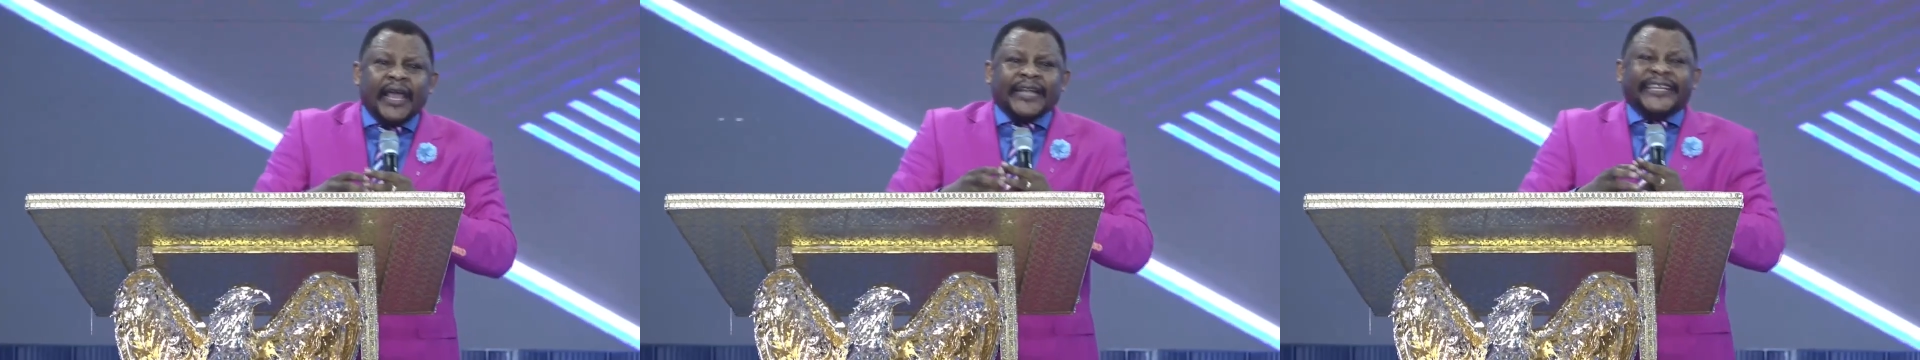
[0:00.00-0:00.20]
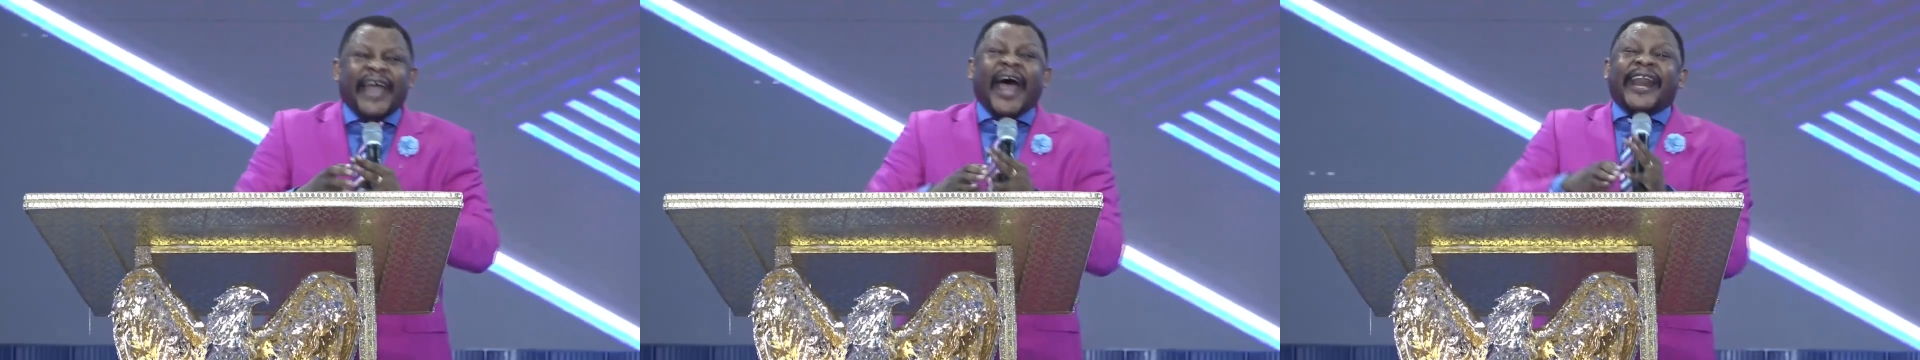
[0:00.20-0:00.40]

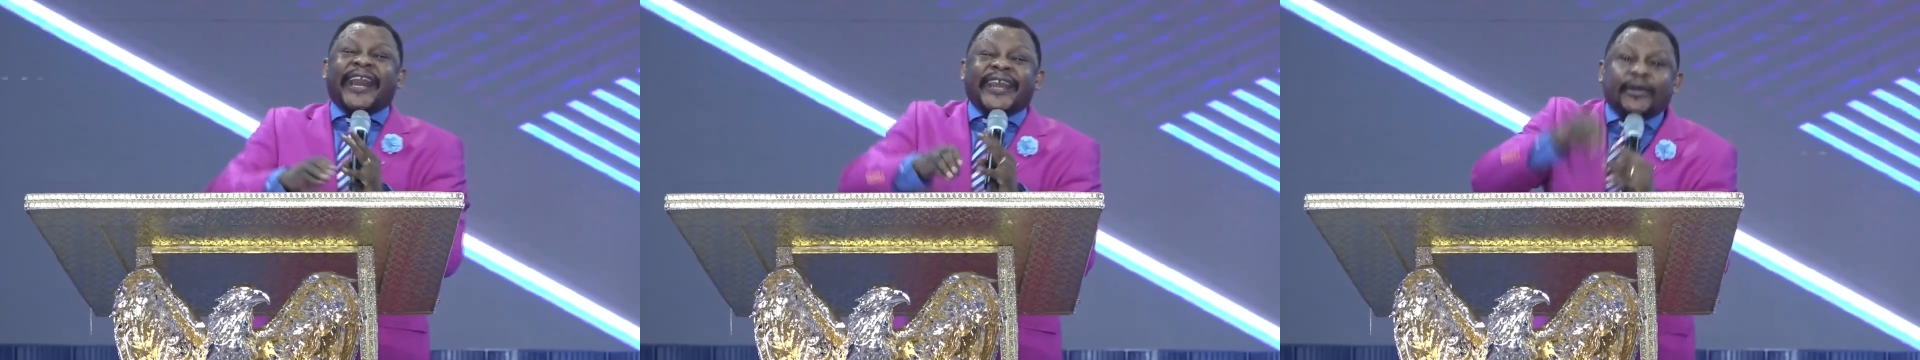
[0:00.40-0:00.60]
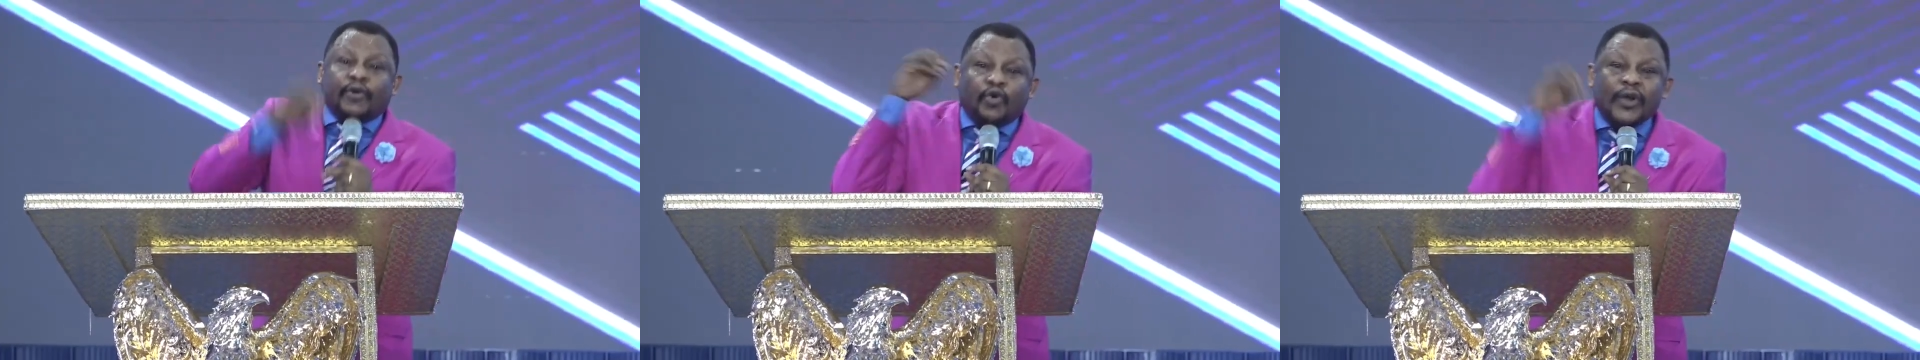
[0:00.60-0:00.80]
that
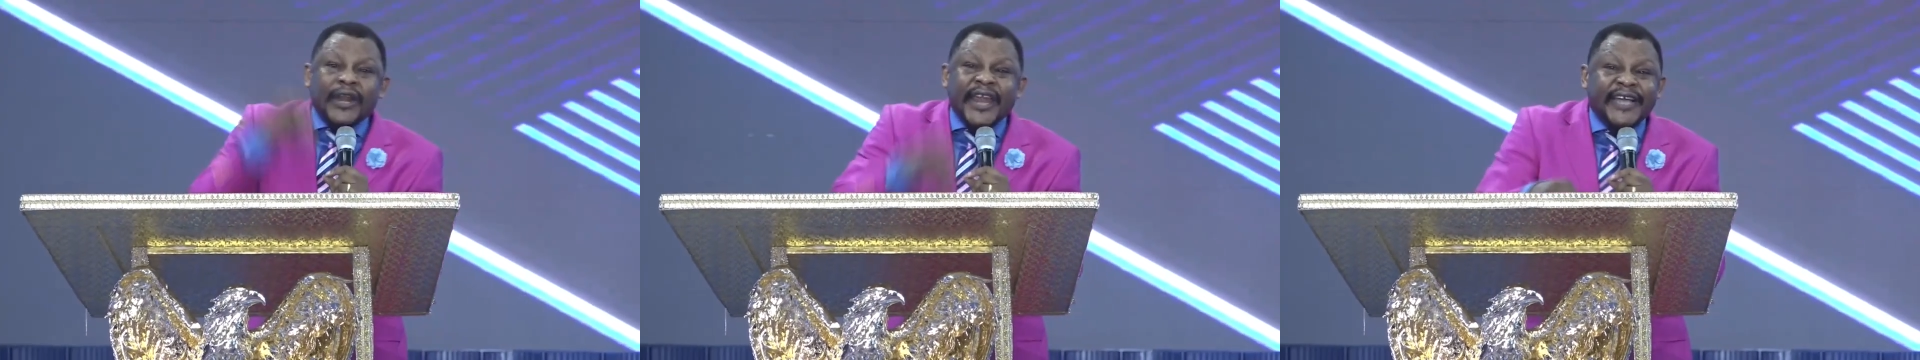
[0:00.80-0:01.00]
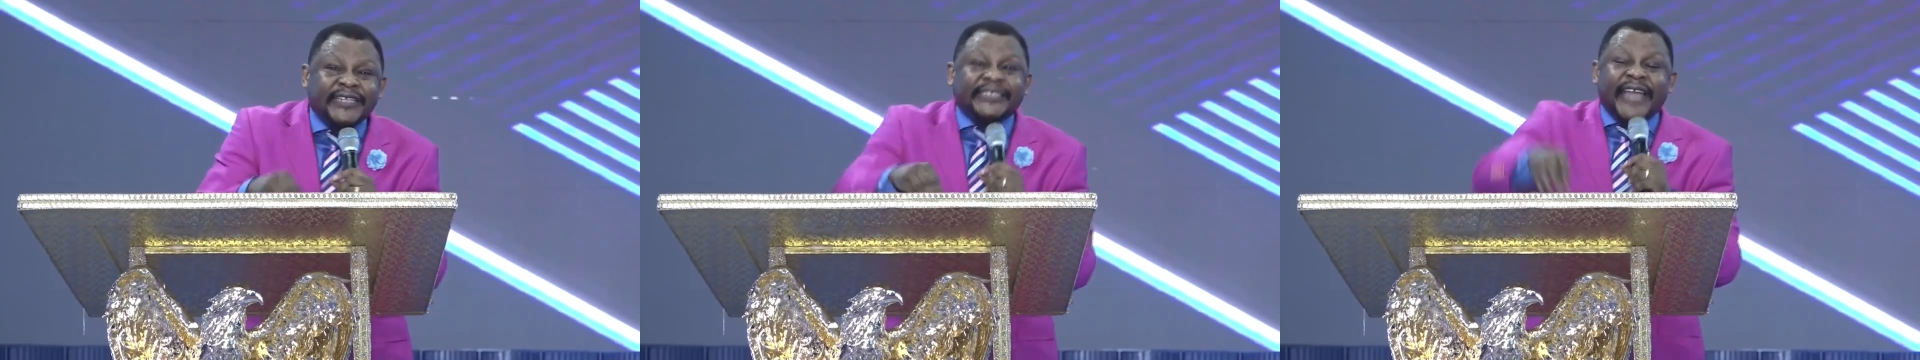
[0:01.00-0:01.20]

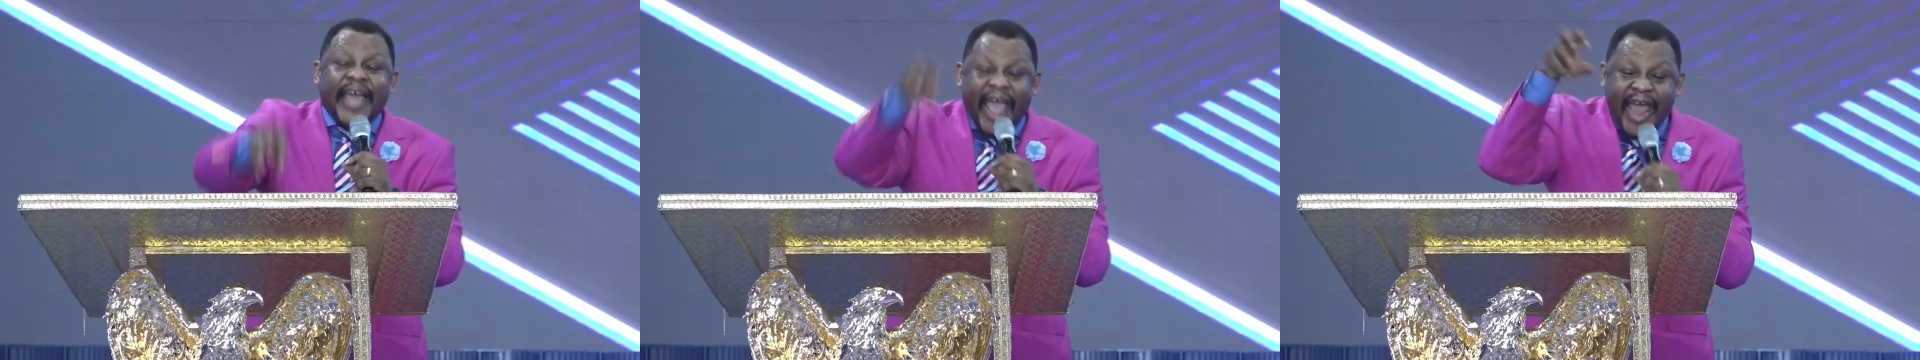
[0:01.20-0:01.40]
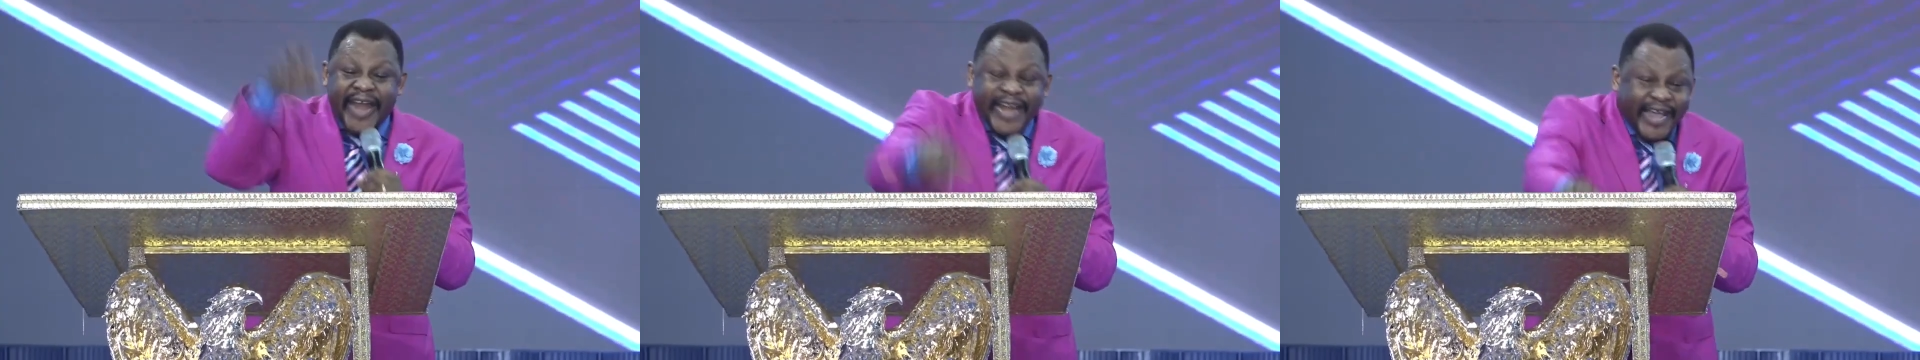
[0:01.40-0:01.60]
regulates the
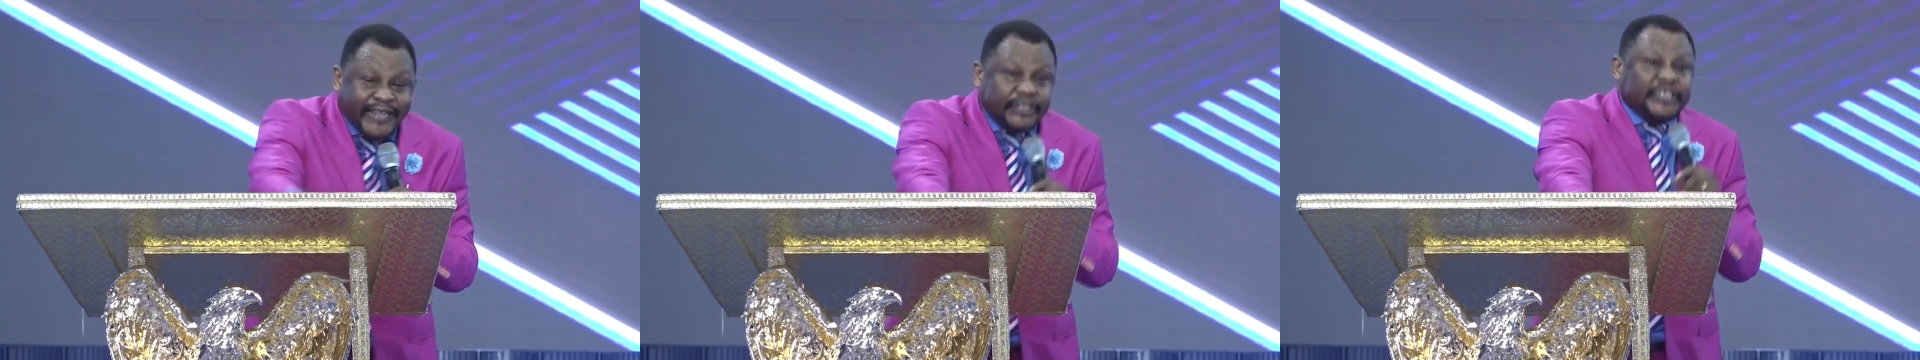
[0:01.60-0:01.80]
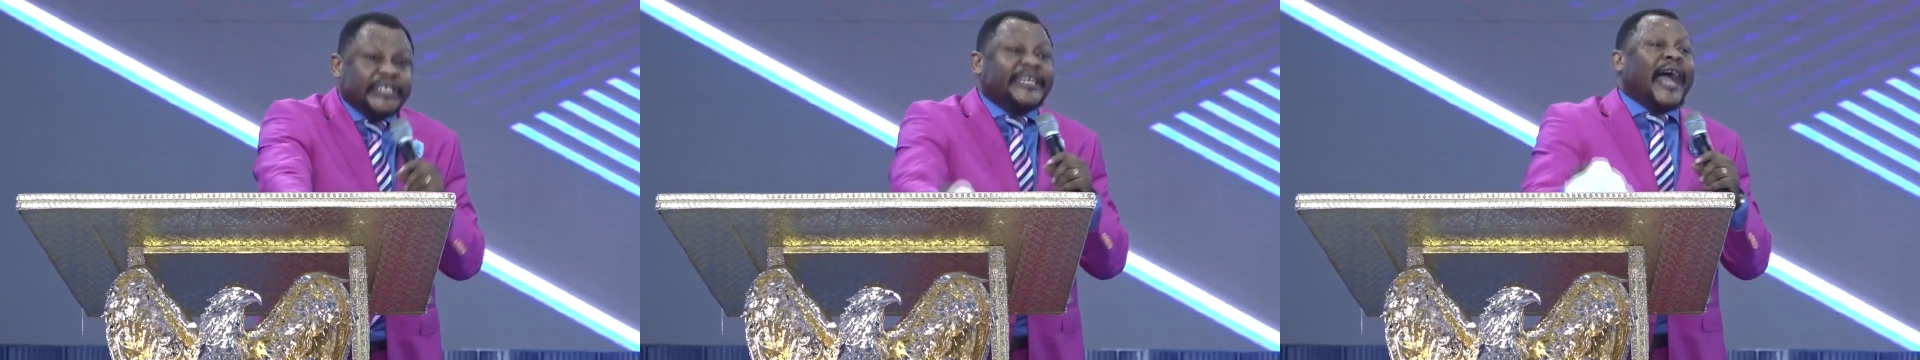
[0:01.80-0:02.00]

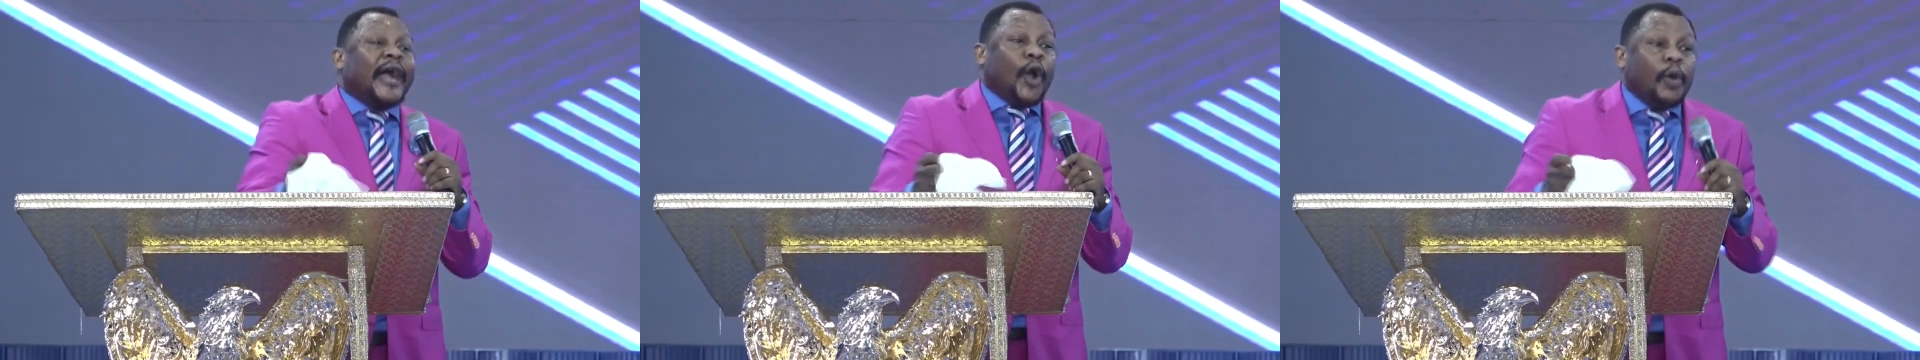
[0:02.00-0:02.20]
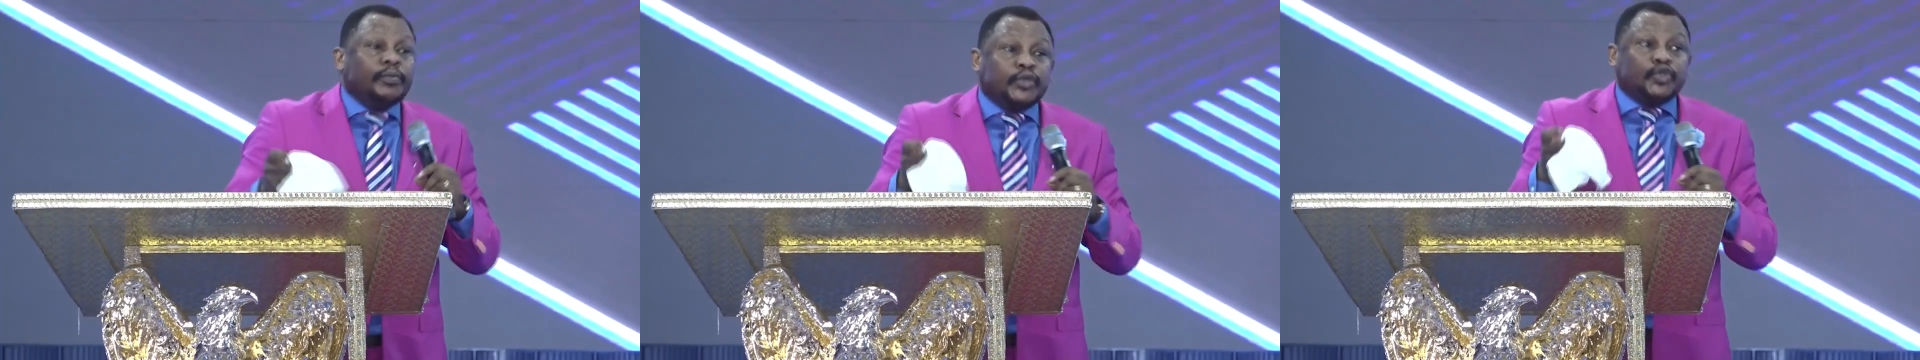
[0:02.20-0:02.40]
energy that
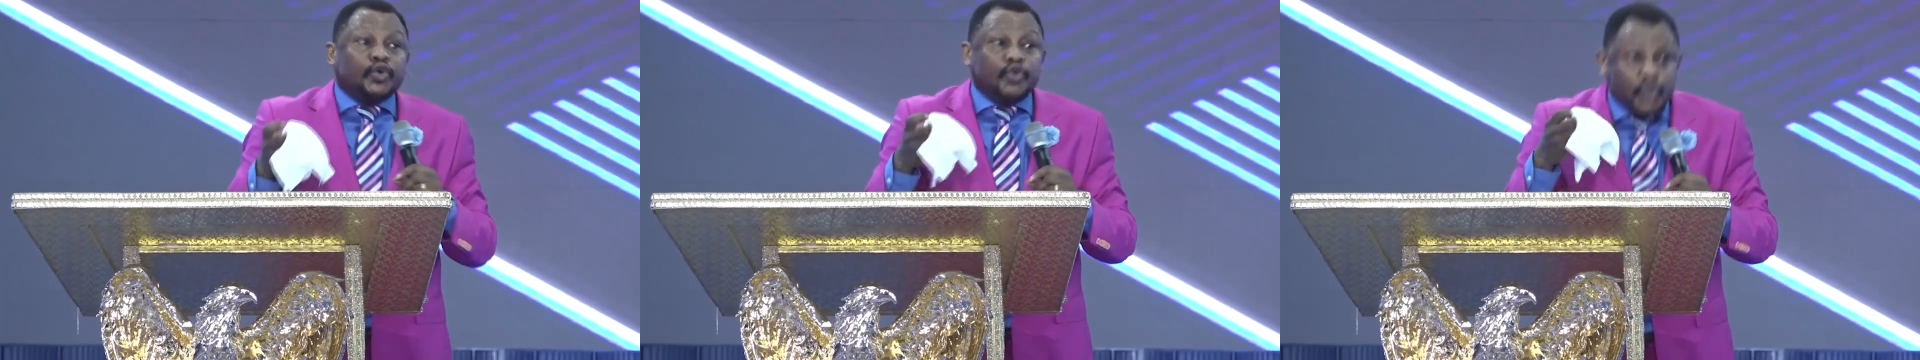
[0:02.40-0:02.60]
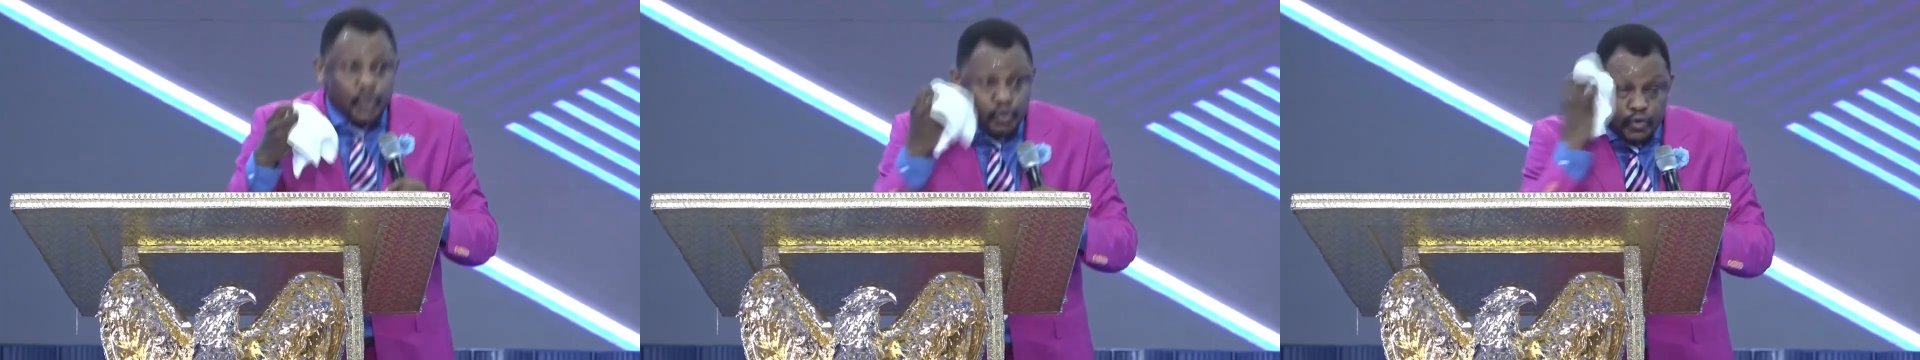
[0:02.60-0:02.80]
comes to
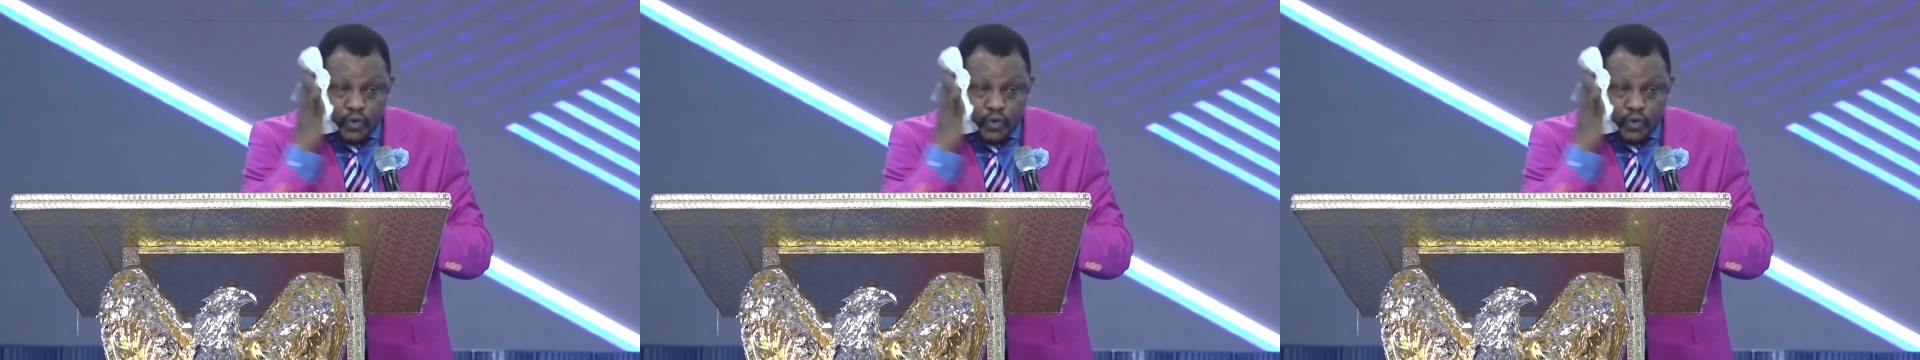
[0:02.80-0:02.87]
you.